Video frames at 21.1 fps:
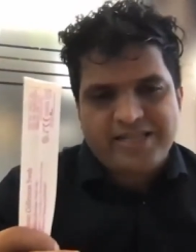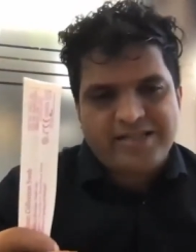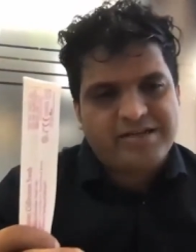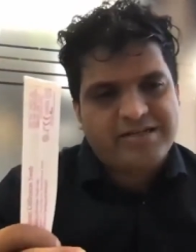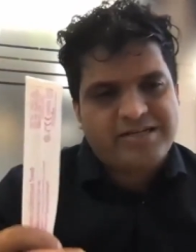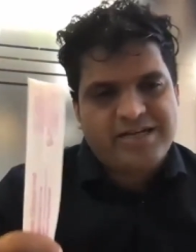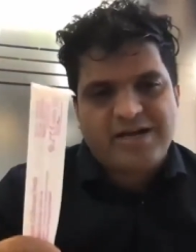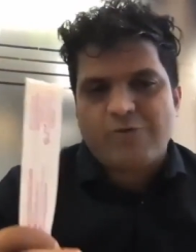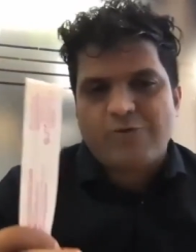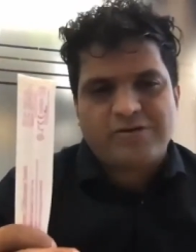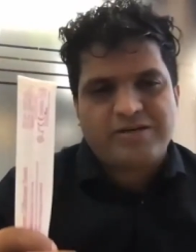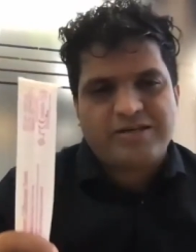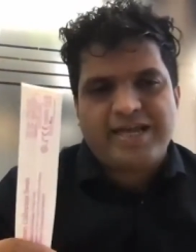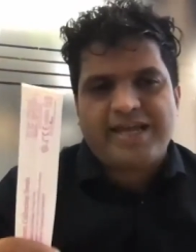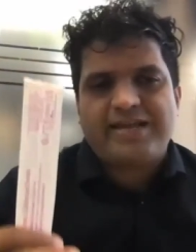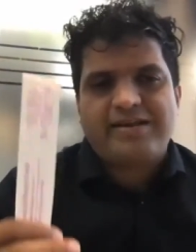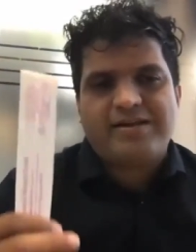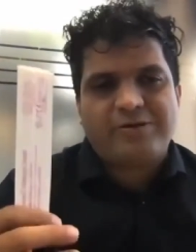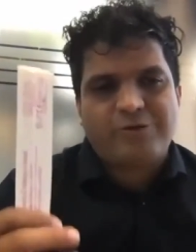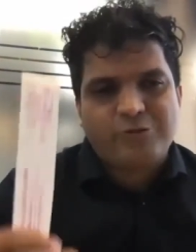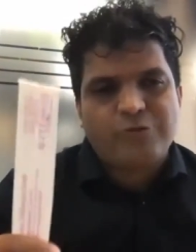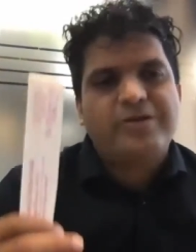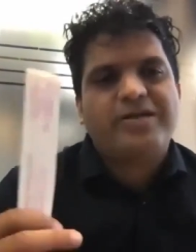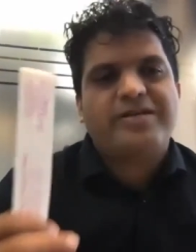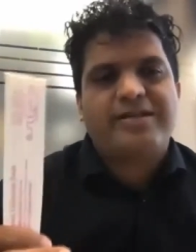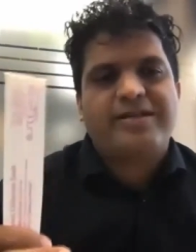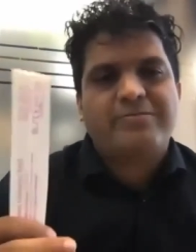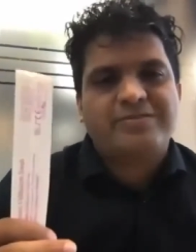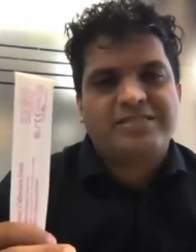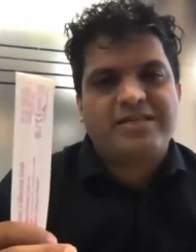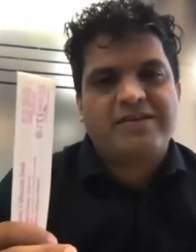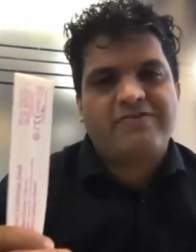in a town can do it
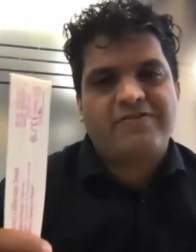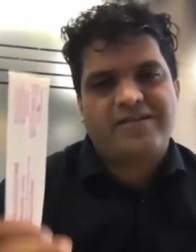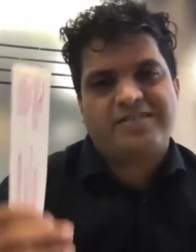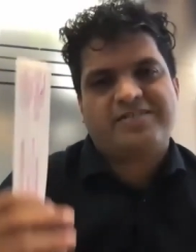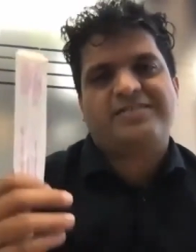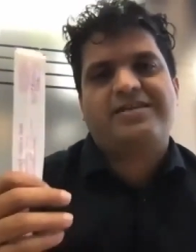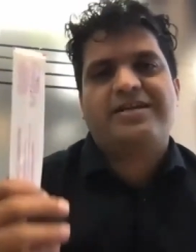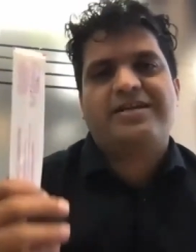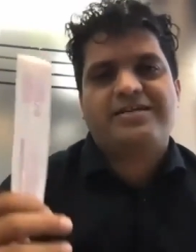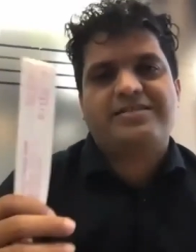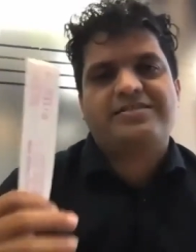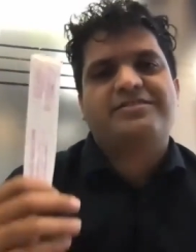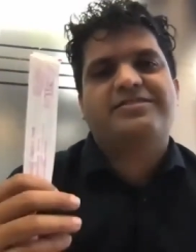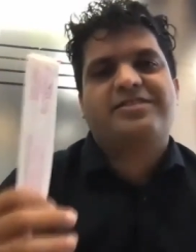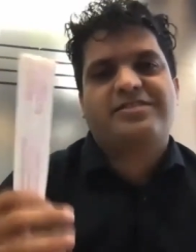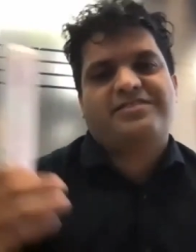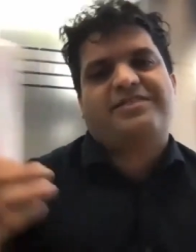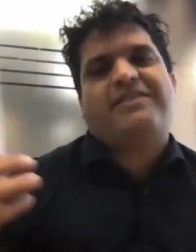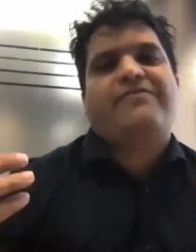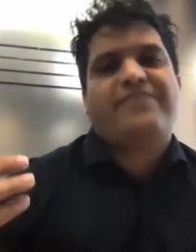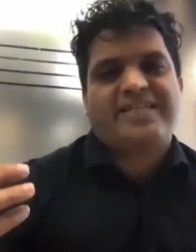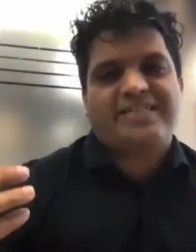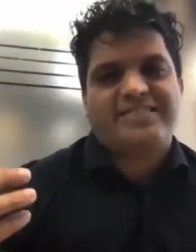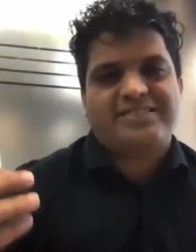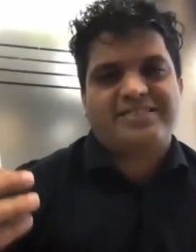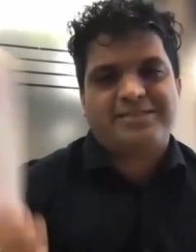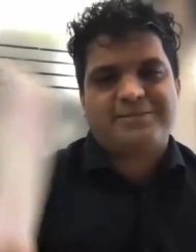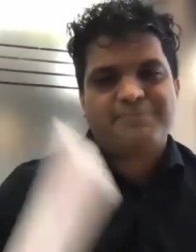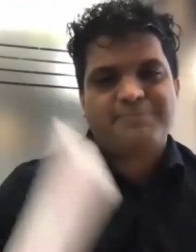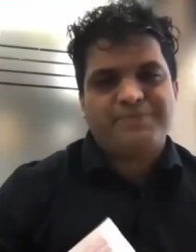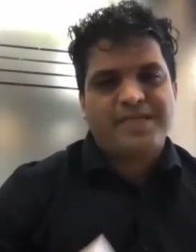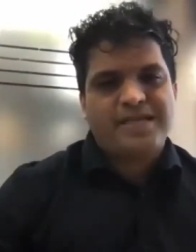themselves, it's the
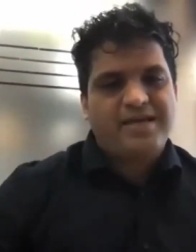self-test.